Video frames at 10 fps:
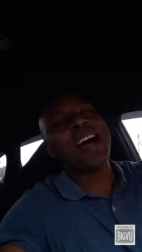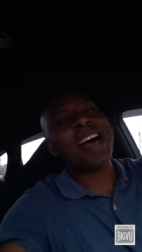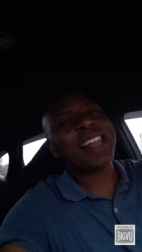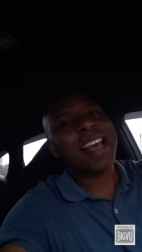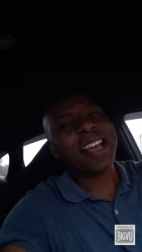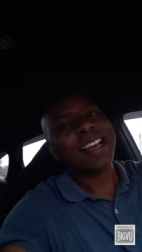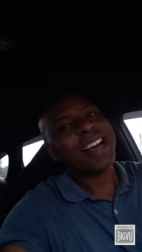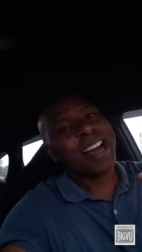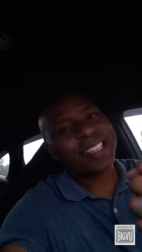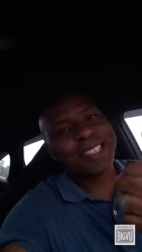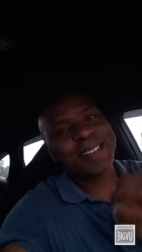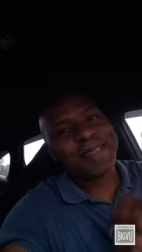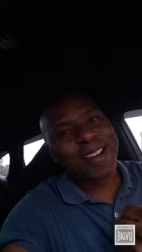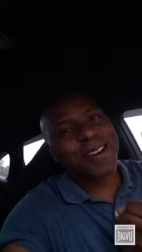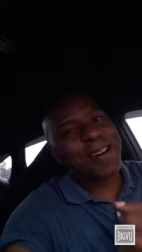I like, I took
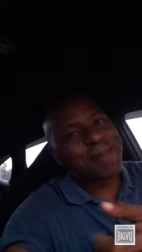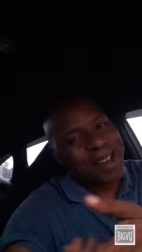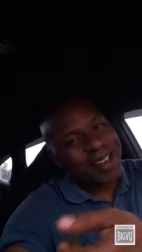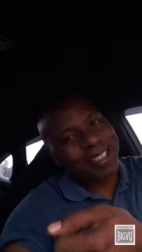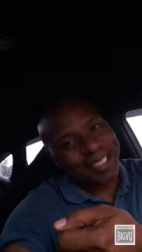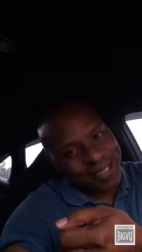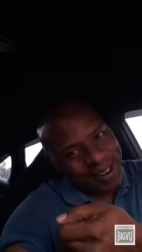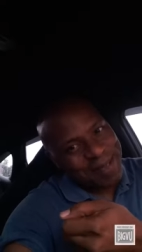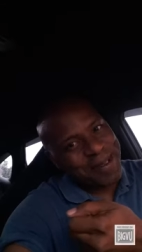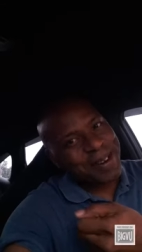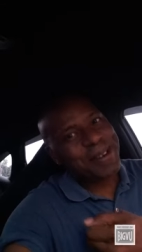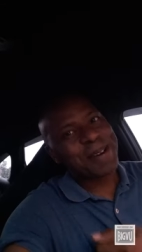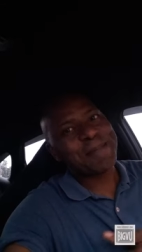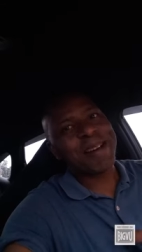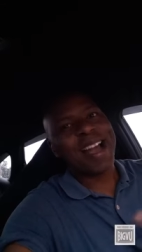my card, I grabbed my
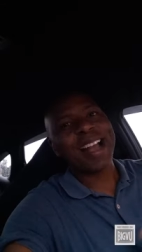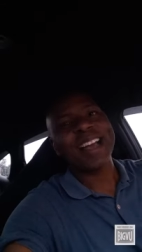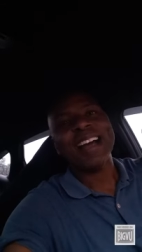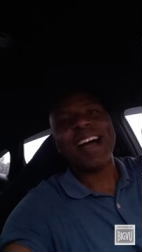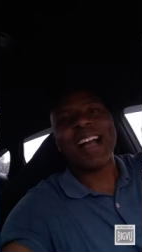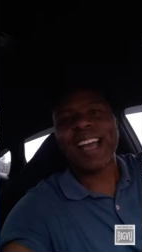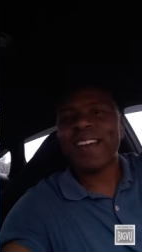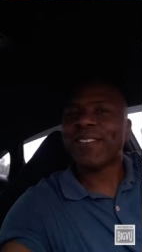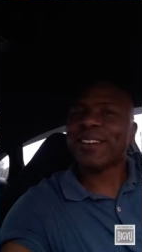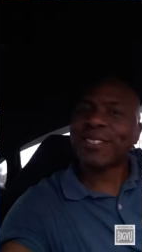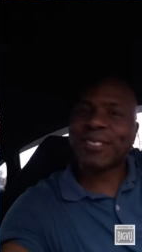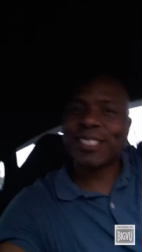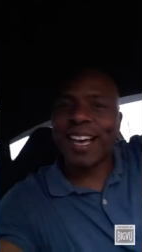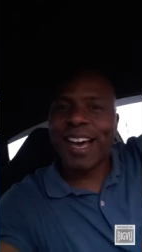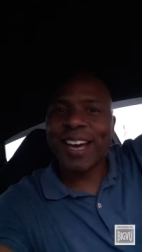card back. I gave her a little
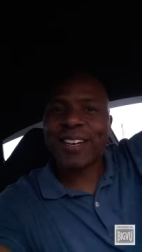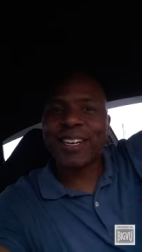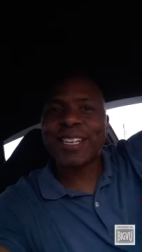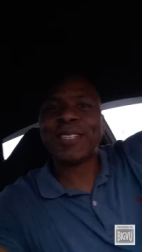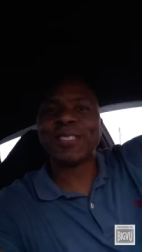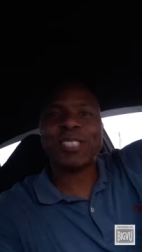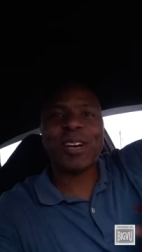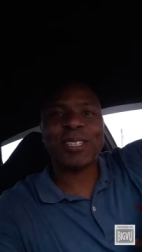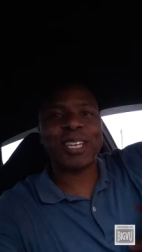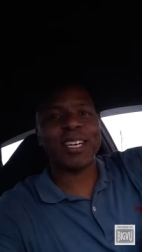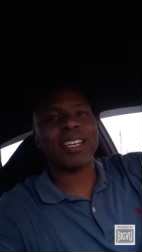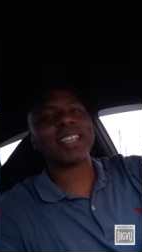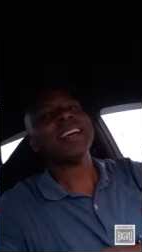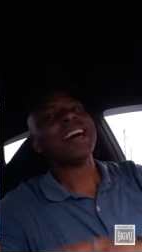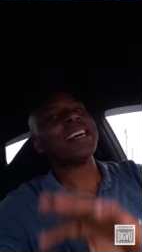side hug, a little church hug.
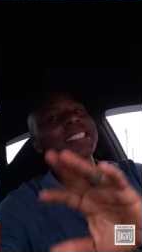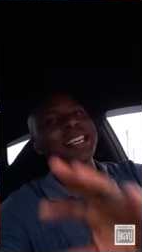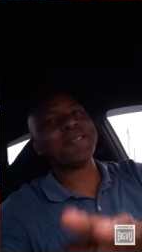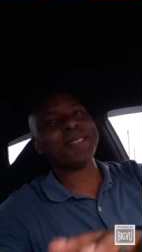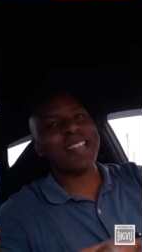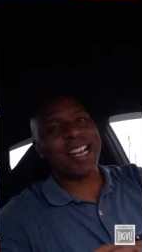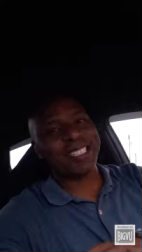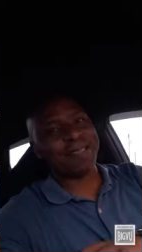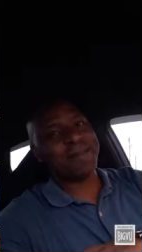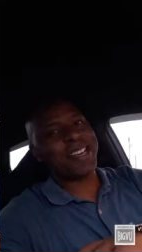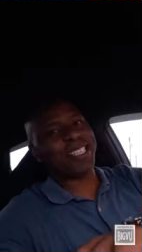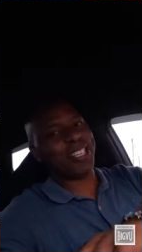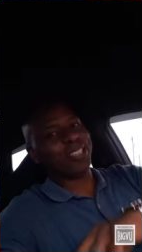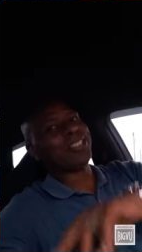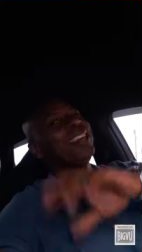I said, it was nice to meet
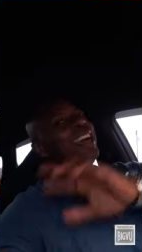you.